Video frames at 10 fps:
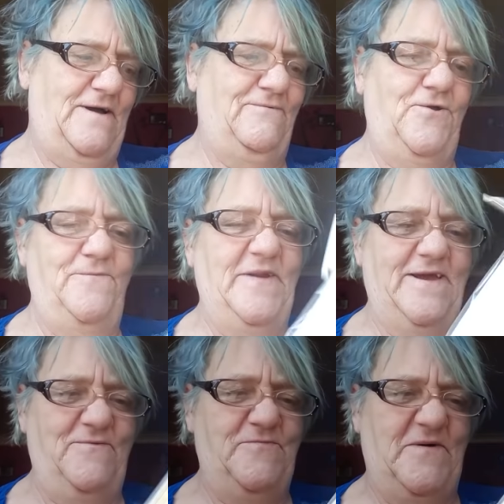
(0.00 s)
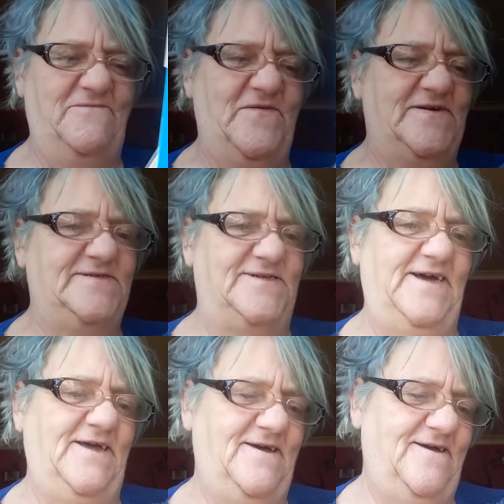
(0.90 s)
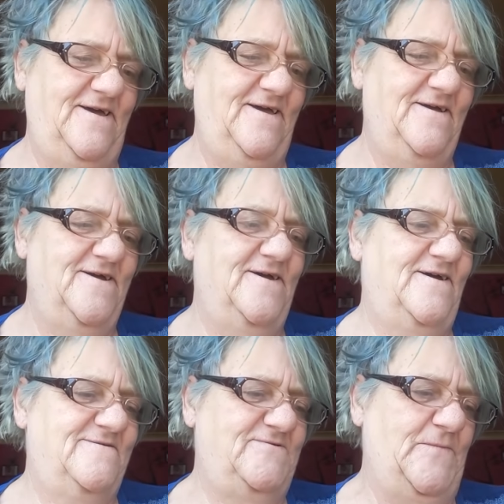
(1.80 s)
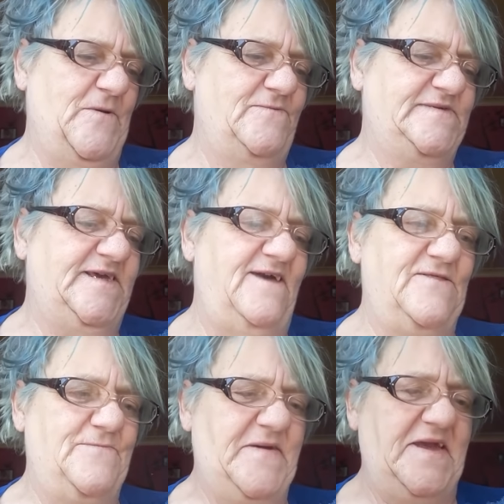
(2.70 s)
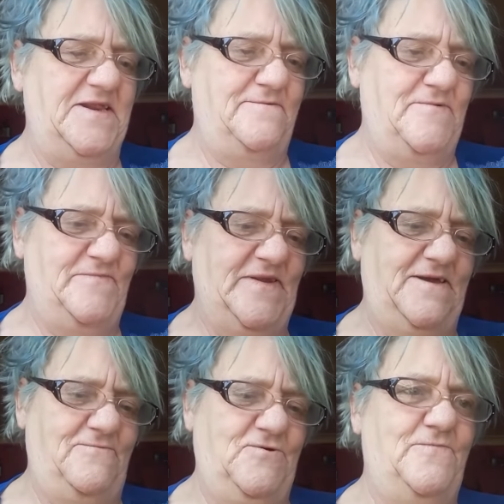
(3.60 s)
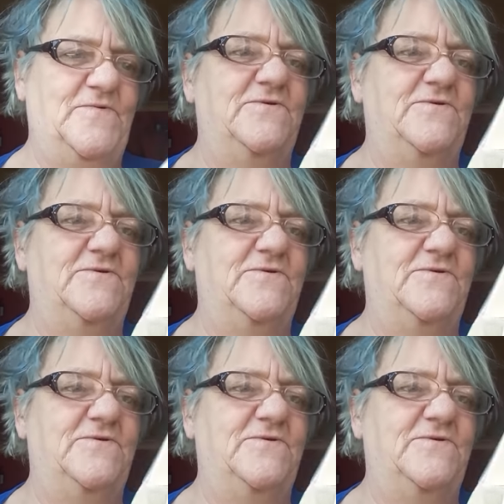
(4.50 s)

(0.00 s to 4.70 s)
I'm going to bling them up, obviously. I have to put them together, paint them and bling them up.